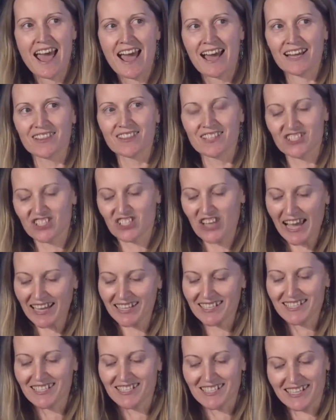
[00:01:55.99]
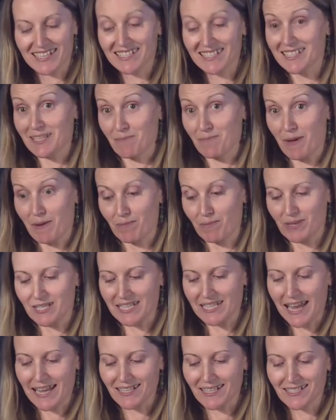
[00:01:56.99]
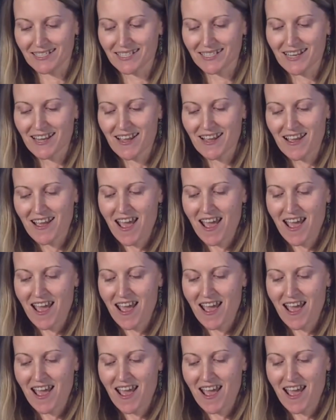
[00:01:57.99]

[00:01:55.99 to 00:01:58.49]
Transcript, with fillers: and the challenges that BIM presents.